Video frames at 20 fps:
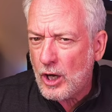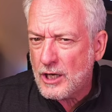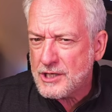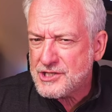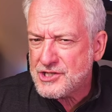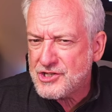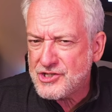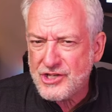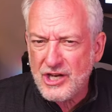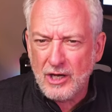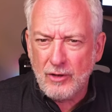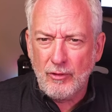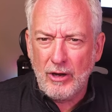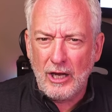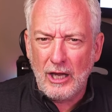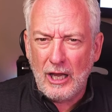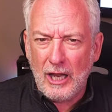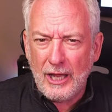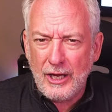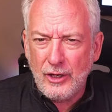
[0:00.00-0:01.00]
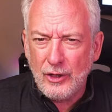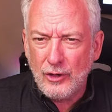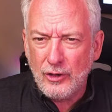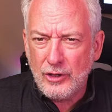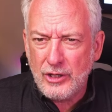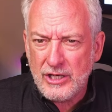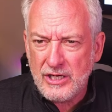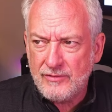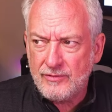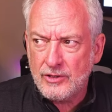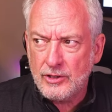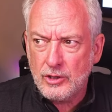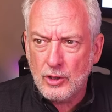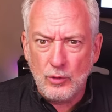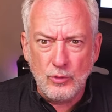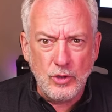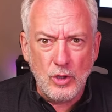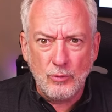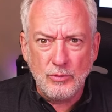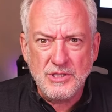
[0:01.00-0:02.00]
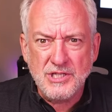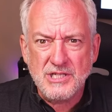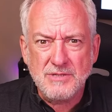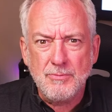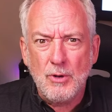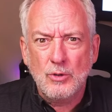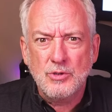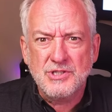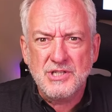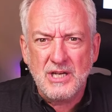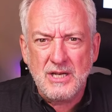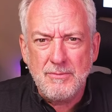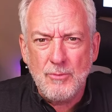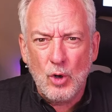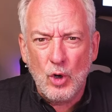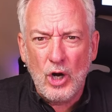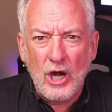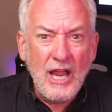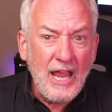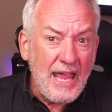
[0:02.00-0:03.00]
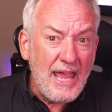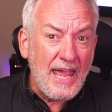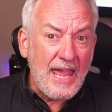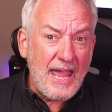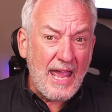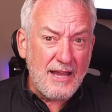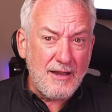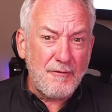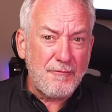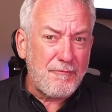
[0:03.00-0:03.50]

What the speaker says: a cigarette lighter, even though no one smokes anymore, and a